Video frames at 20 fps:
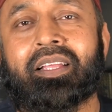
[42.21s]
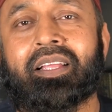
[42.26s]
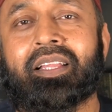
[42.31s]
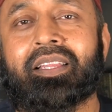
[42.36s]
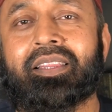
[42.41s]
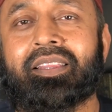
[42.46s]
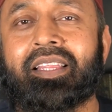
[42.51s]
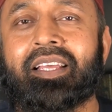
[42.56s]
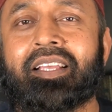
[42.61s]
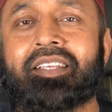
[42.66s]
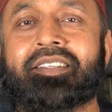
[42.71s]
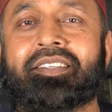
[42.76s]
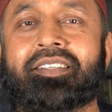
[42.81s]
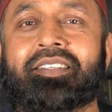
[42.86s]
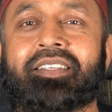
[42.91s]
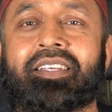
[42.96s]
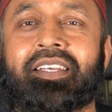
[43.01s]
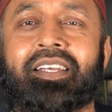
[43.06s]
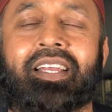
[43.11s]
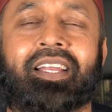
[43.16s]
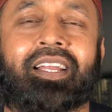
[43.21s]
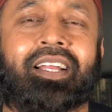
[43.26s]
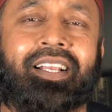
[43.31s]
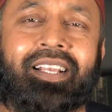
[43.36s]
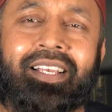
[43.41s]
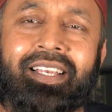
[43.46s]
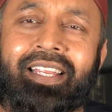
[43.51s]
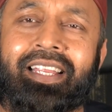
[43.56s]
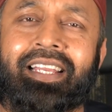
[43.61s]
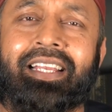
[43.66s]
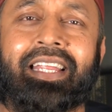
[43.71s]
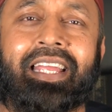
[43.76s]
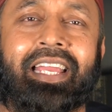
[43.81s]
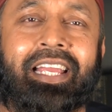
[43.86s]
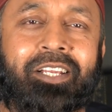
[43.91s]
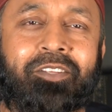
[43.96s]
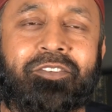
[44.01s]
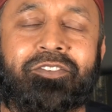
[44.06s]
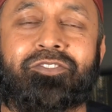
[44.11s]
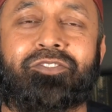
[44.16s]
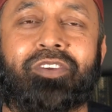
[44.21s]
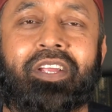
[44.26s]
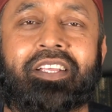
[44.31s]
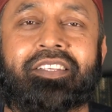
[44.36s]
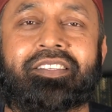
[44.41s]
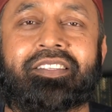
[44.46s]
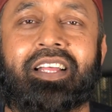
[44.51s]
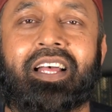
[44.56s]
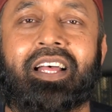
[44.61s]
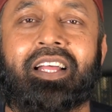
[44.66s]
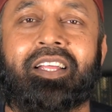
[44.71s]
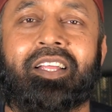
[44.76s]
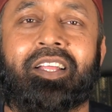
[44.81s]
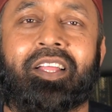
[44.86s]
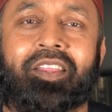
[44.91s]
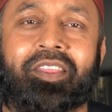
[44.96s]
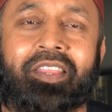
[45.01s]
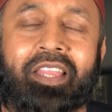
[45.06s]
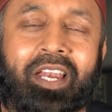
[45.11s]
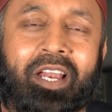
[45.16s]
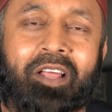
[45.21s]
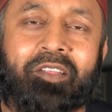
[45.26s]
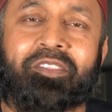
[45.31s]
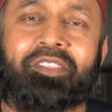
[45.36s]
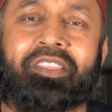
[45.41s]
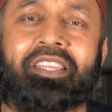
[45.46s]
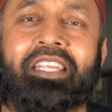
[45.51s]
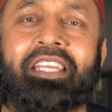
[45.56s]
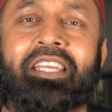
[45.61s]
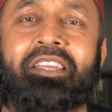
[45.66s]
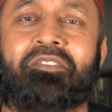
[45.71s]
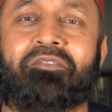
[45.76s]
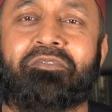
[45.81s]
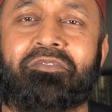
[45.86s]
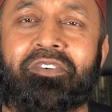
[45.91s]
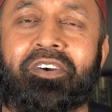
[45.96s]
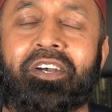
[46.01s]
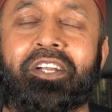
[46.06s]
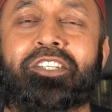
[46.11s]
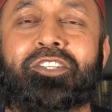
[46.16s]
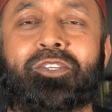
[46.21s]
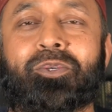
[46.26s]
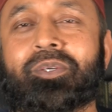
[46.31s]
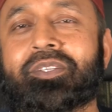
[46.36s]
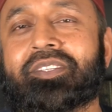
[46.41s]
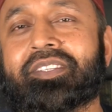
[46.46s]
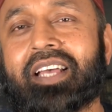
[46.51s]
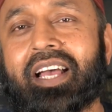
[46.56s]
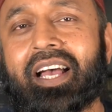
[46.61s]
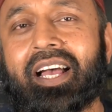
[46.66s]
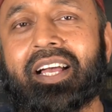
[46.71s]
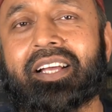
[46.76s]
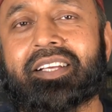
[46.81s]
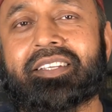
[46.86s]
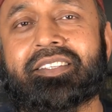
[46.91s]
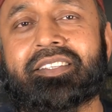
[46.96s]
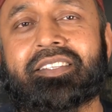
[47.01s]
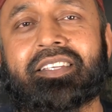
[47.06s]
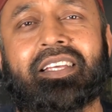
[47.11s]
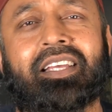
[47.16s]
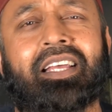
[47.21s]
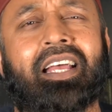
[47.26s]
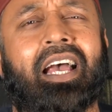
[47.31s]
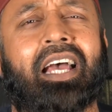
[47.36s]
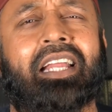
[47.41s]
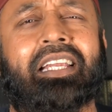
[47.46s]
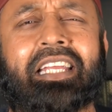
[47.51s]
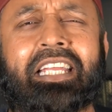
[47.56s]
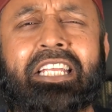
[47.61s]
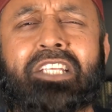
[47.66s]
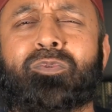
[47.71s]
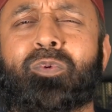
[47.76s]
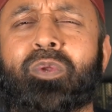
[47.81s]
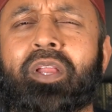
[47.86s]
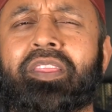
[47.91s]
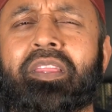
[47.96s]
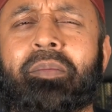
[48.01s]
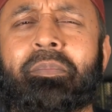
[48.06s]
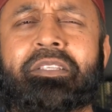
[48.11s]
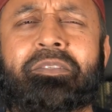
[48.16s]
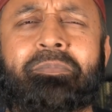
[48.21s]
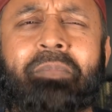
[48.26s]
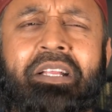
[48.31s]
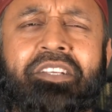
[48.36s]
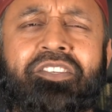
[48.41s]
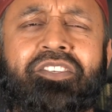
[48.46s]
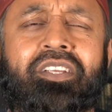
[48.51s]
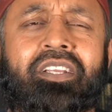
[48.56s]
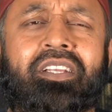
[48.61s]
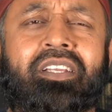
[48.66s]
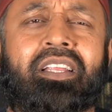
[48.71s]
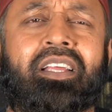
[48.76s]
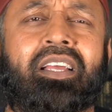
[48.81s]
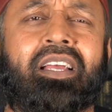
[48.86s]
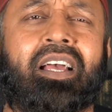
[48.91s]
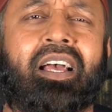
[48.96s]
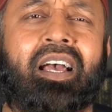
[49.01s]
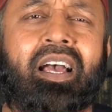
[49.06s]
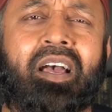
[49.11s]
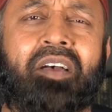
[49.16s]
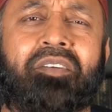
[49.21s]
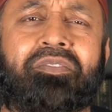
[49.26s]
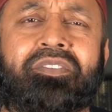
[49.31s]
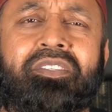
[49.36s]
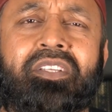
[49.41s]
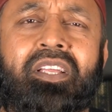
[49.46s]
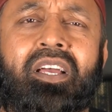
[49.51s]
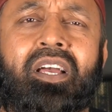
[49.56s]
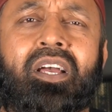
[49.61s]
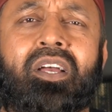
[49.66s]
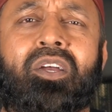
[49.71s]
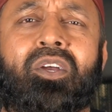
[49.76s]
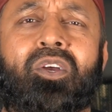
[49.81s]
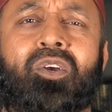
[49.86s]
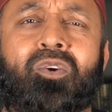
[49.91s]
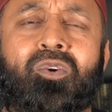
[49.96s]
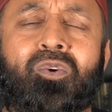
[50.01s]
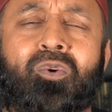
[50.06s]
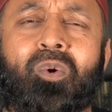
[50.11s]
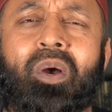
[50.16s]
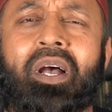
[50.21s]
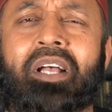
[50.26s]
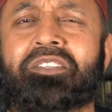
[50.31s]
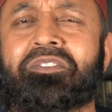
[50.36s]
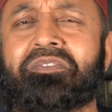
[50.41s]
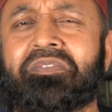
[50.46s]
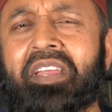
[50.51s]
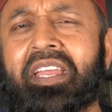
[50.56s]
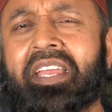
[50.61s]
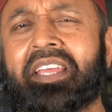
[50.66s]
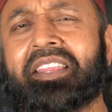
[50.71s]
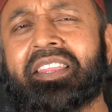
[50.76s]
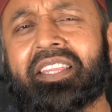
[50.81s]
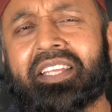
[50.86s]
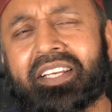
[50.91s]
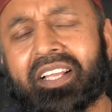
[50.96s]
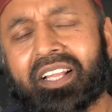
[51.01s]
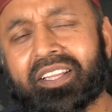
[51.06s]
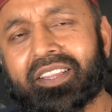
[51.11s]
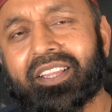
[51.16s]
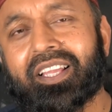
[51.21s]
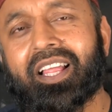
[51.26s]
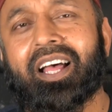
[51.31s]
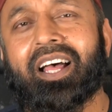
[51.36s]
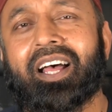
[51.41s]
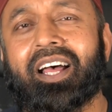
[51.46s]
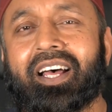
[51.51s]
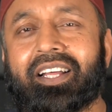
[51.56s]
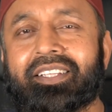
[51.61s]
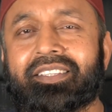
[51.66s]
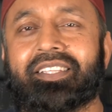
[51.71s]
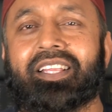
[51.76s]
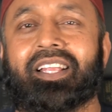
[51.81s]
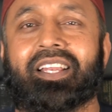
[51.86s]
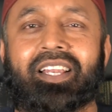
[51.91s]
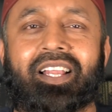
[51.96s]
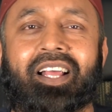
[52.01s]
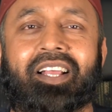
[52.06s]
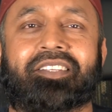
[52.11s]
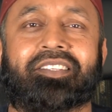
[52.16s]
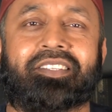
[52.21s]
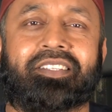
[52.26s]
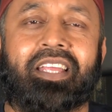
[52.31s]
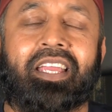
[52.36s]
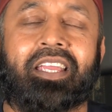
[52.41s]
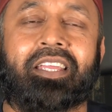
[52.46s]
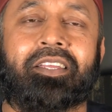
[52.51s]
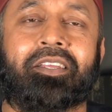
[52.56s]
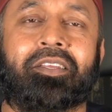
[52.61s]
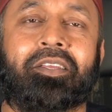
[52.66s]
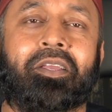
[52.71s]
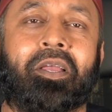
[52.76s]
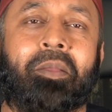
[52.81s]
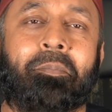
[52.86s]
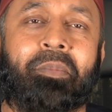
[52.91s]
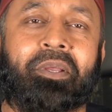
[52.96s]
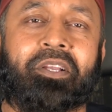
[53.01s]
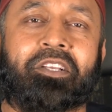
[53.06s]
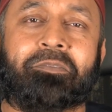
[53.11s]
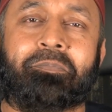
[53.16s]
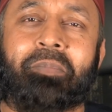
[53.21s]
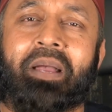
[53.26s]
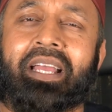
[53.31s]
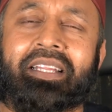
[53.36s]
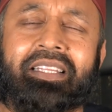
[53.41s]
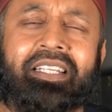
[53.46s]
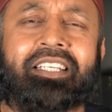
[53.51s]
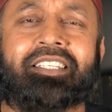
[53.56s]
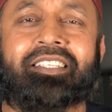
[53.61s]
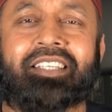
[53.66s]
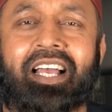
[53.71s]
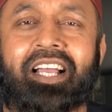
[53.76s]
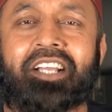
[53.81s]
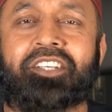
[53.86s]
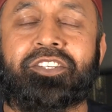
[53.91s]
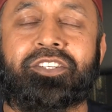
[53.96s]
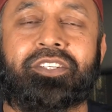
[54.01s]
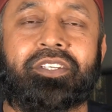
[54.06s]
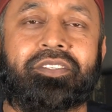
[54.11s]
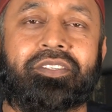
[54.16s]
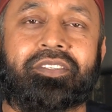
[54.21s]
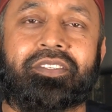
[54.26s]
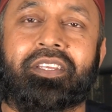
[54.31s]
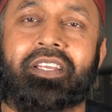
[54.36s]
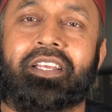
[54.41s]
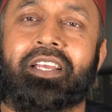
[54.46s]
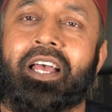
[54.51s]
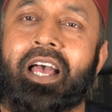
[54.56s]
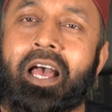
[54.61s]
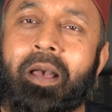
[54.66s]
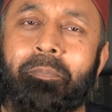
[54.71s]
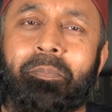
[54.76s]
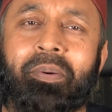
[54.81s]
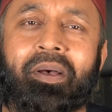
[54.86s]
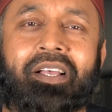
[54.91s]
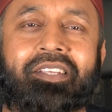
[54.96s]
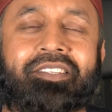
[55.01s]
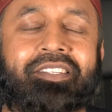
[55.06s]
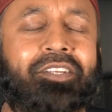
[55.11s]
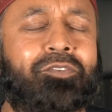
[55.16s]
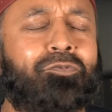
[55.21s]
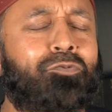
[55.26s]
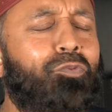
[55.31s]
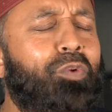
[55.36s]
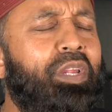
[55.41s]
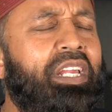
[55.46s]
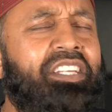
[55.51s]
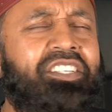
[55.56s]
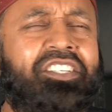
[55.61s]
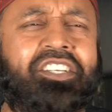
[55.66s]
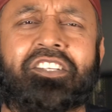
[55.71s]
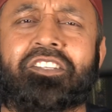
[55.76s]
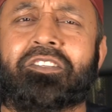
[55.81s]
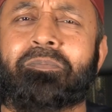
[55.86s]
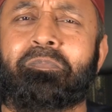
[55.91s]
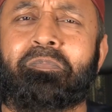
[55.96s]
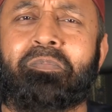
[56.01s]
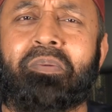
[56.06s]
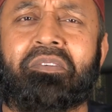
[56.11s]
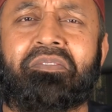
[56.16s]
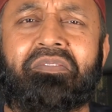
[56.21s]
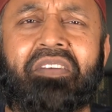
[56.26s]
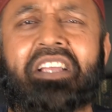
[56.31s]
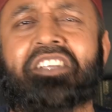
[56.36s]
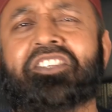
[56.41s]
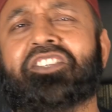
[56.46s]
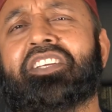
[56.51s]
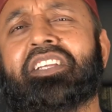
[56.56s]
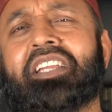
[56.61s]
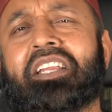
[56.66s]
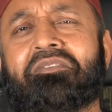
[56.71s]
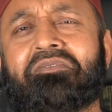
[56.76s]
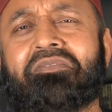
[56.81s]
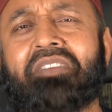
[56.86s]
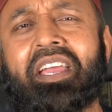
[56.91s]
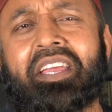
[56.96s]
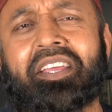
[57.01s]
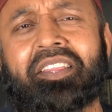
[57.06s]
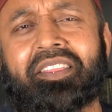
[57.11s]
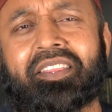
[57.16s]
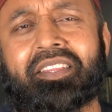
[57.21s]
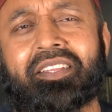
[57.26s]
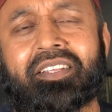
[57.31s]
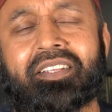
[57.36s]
This clearly illustrates that there are three virtuous acts, and each one of them is mentioned after who has faith in Allah on the last day, because by these actions, a person reaches perfection in faith.